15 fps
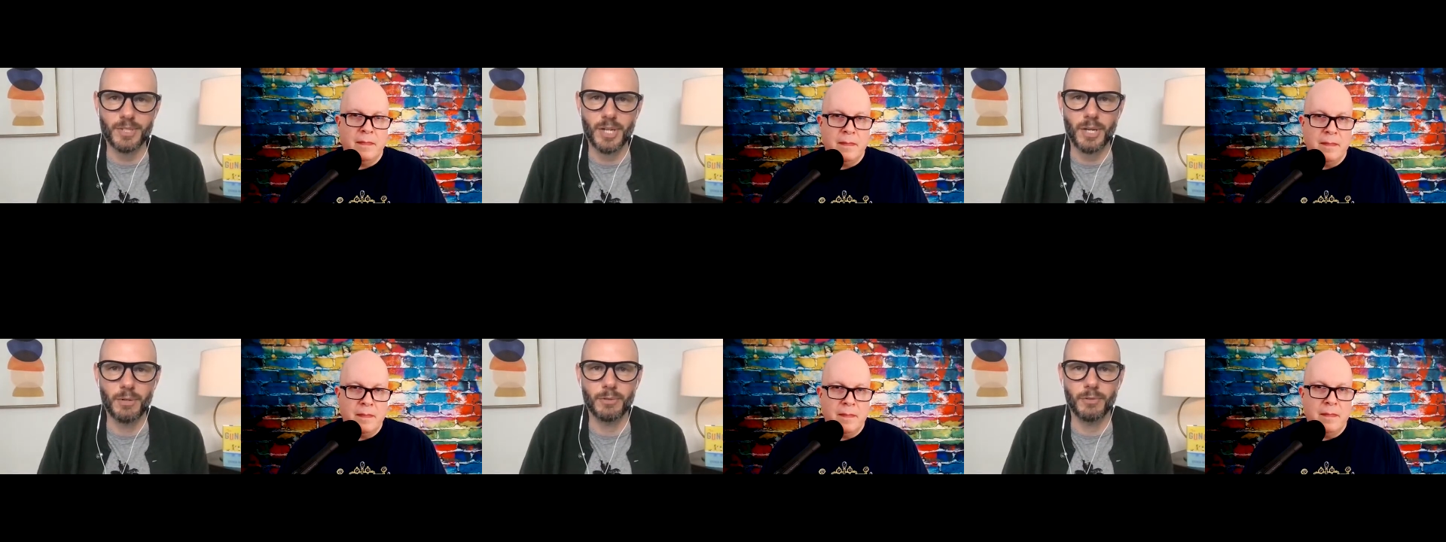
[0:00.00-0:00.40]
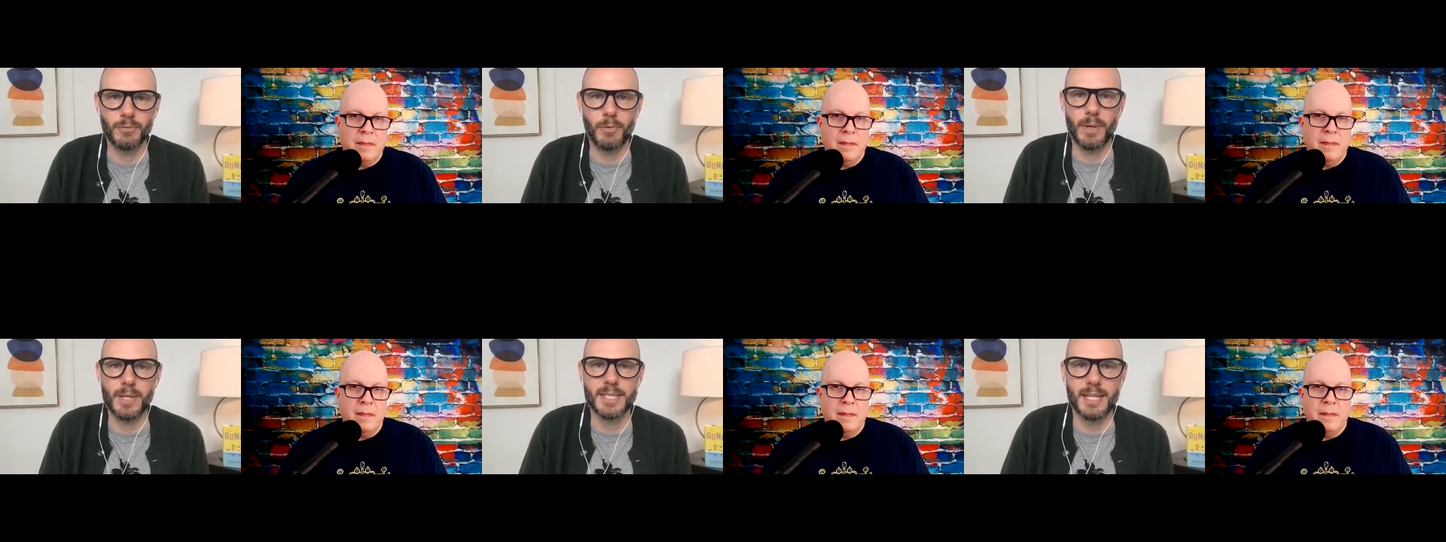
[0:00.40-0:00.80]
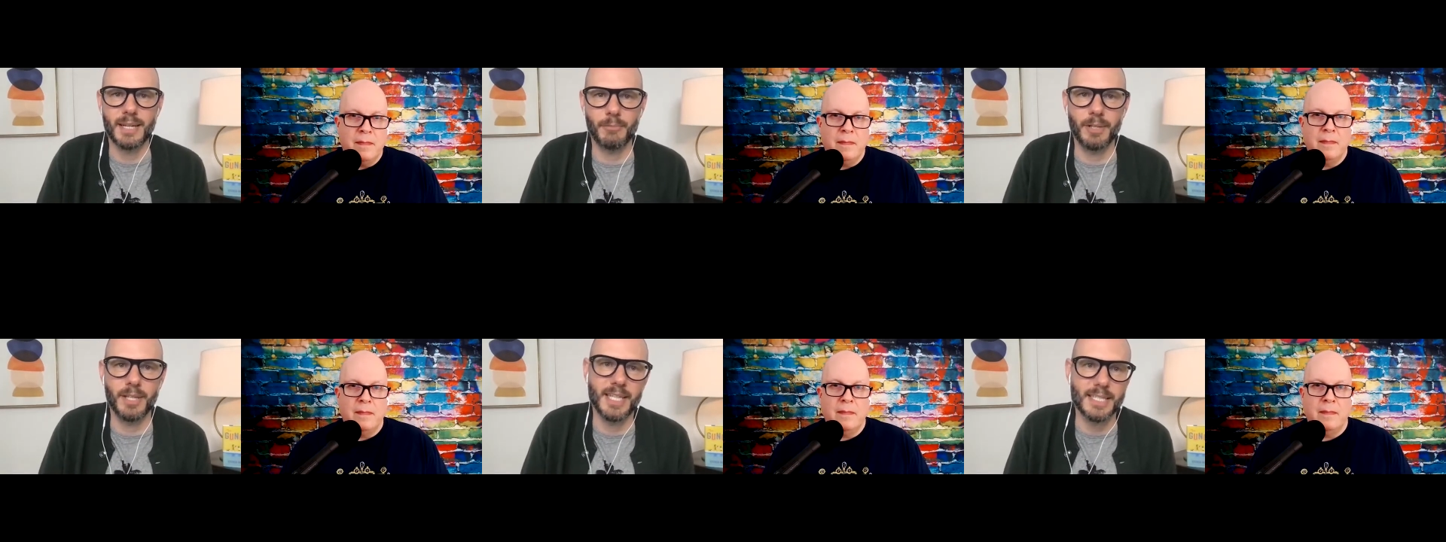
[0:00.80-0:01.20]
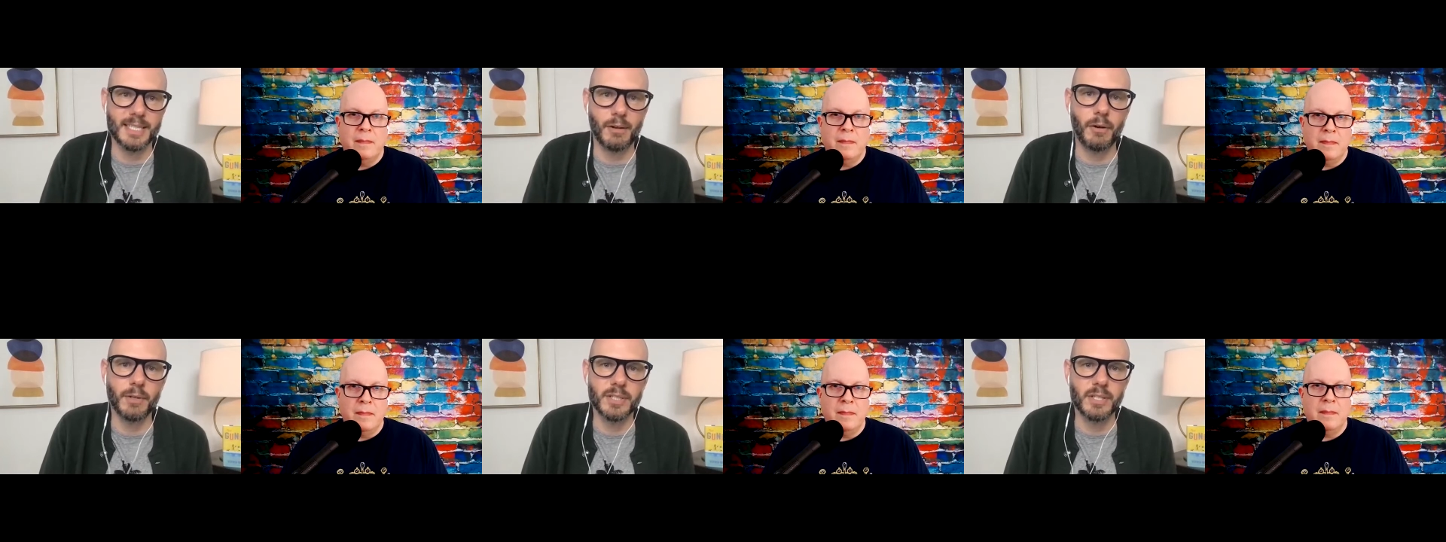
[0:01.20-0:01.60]
Speaker 1: tone or voice and i realize
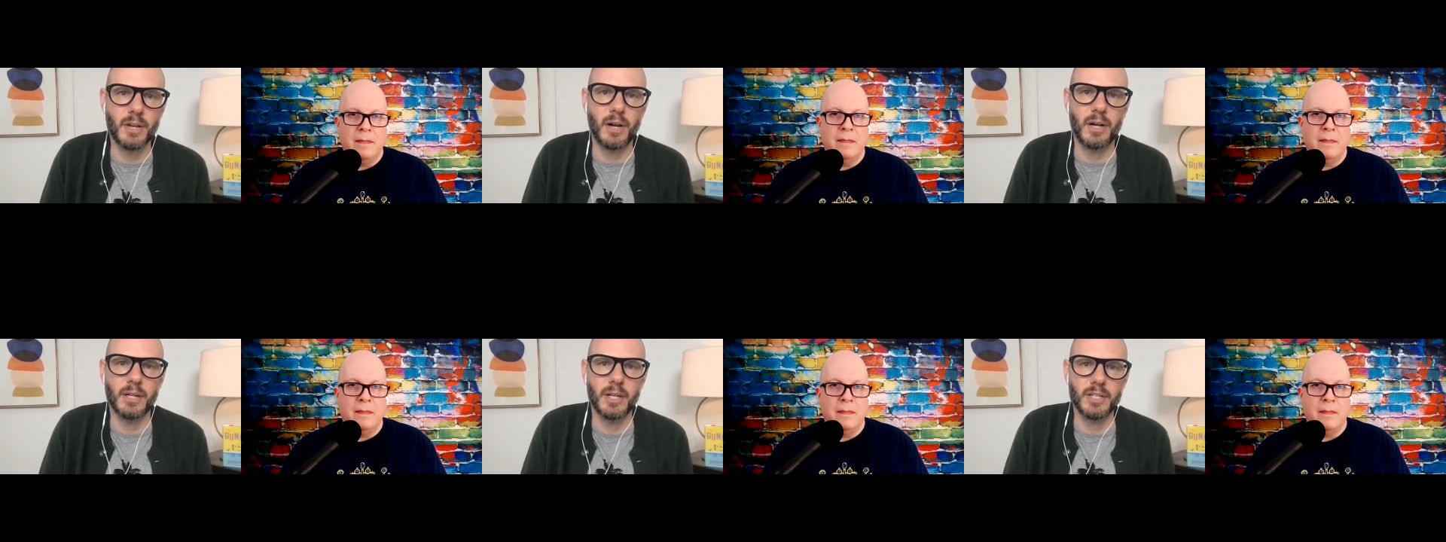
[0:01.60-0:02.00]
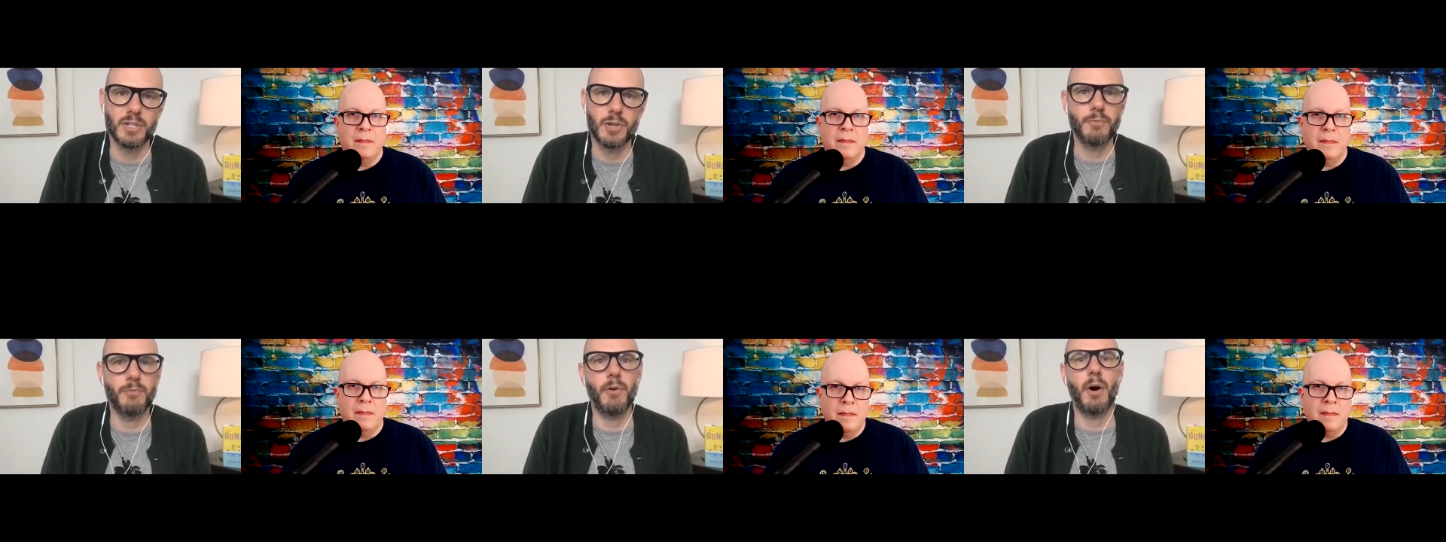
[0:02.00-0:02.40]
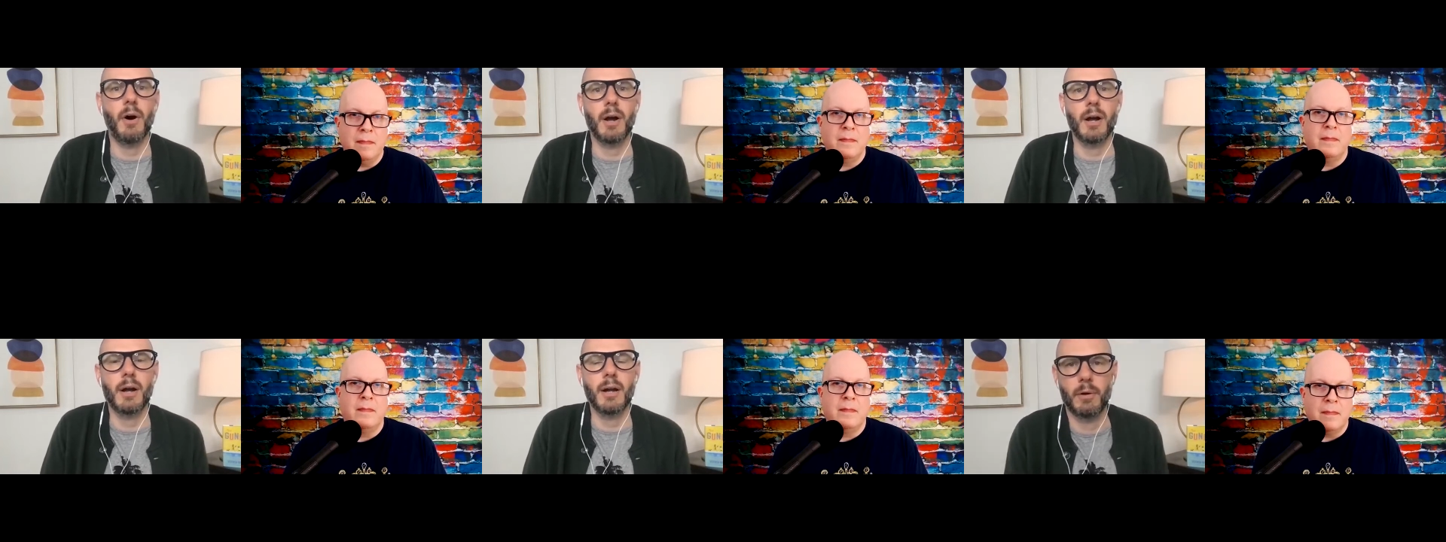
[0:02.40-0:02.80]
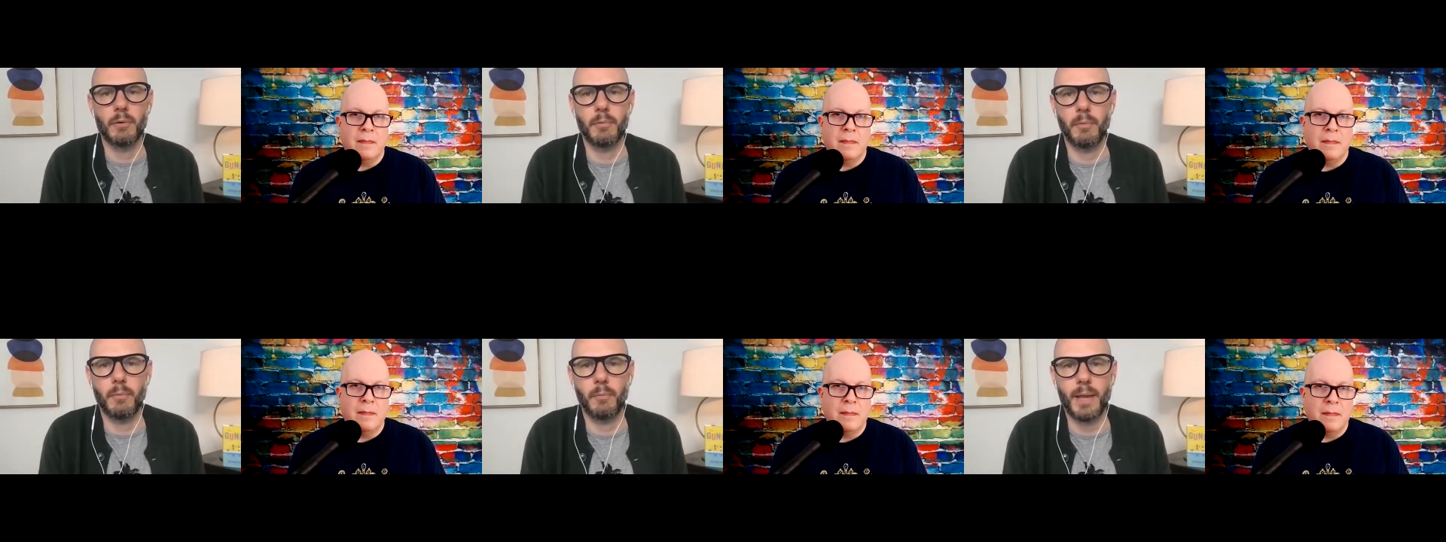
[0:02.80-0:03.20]
that oh it's gone on too far
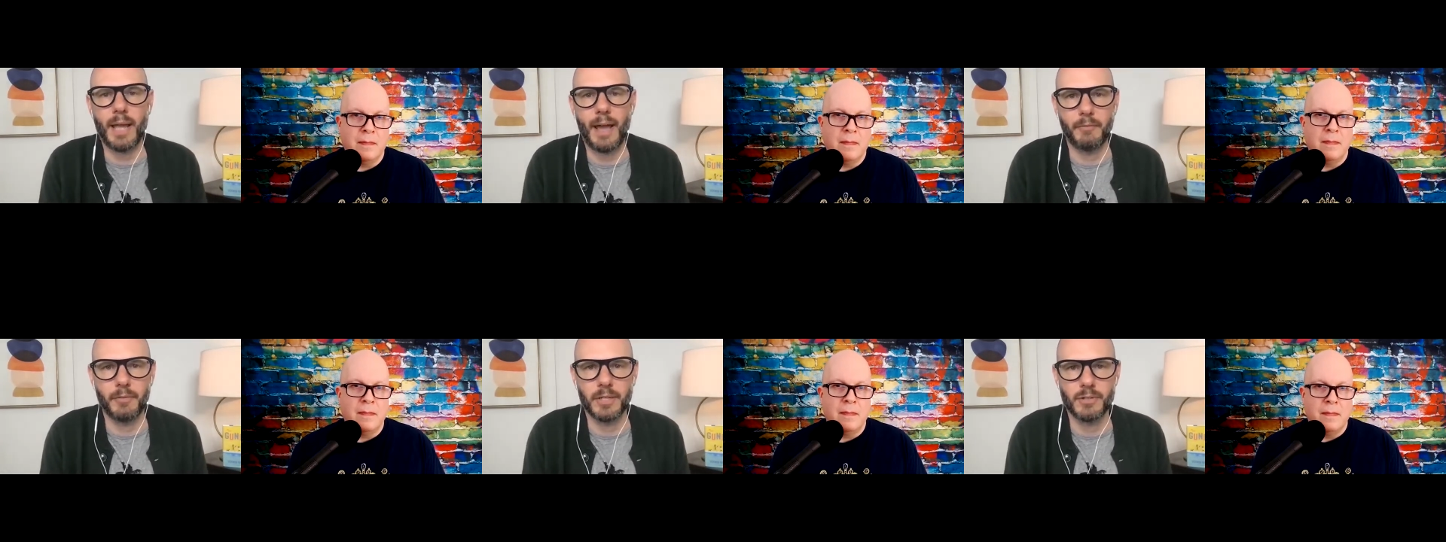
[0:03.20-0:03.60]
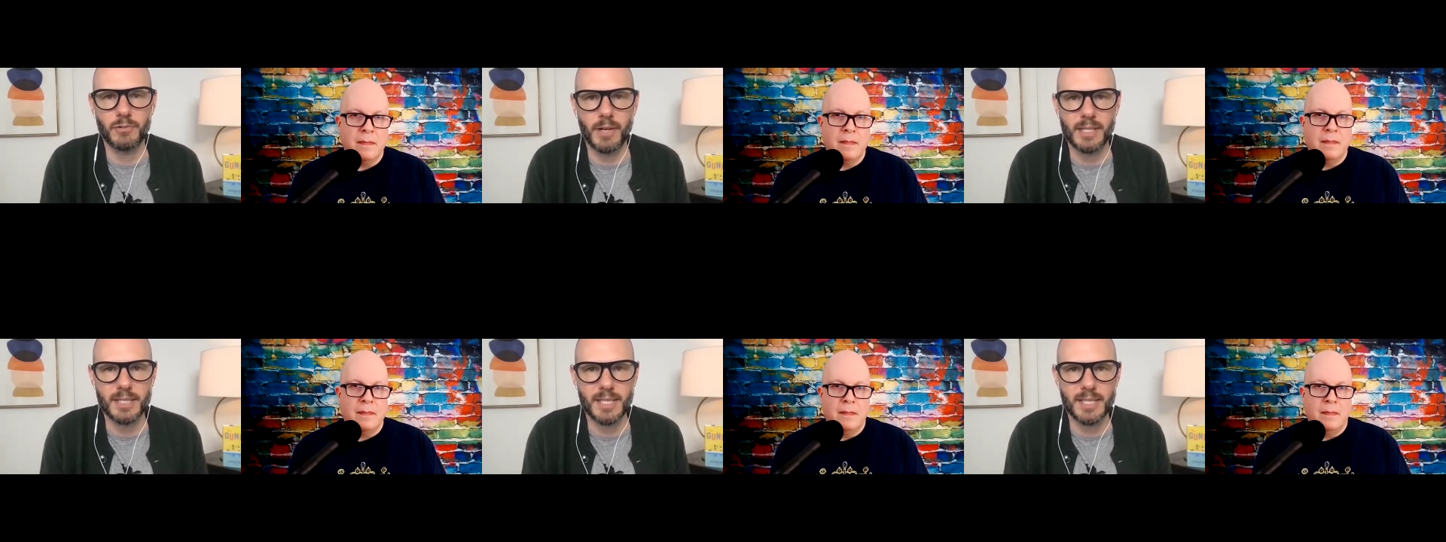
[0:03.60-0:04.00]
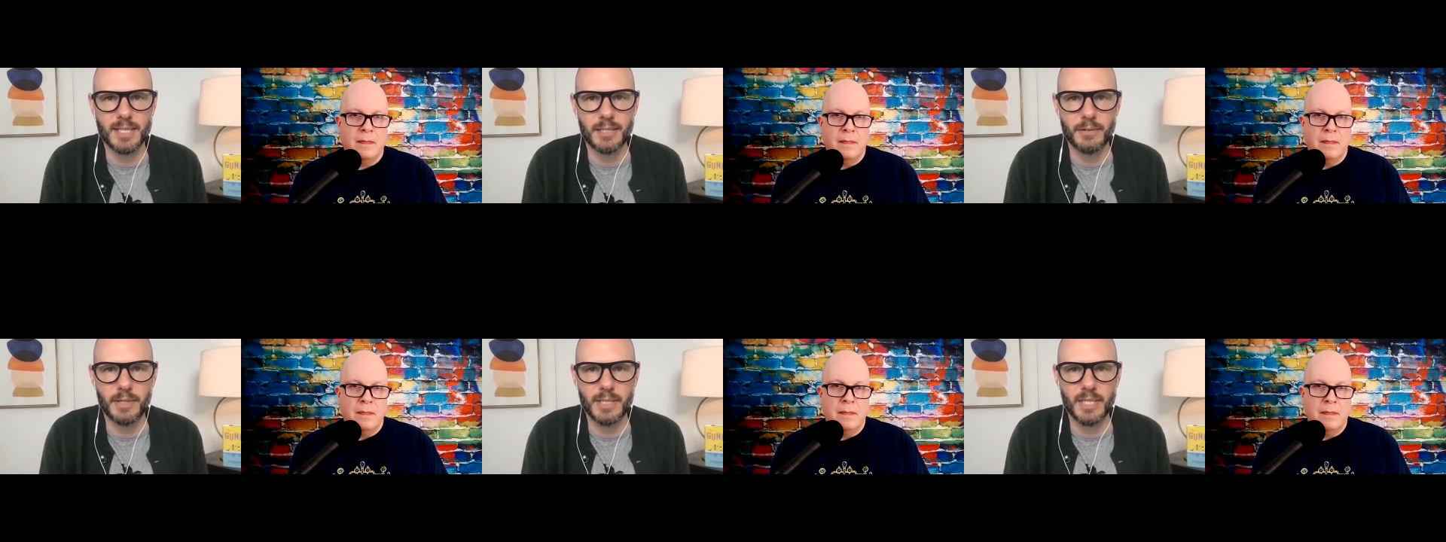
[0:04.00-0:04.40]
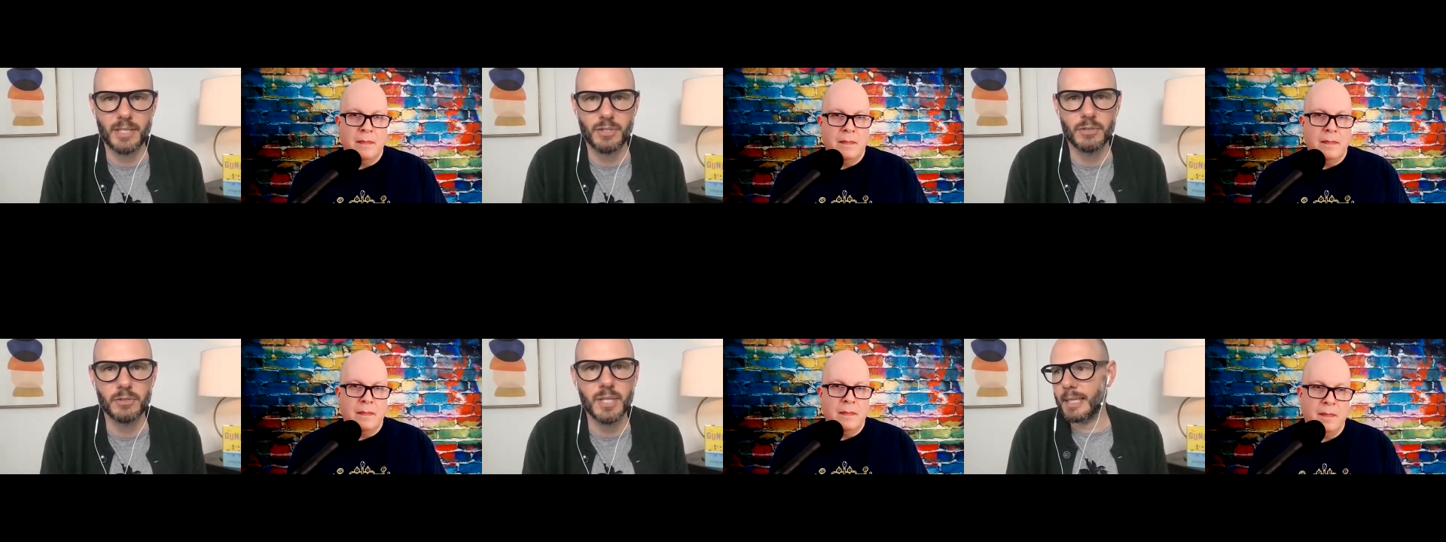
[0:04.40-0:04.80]
or we haven't addressed the serious issues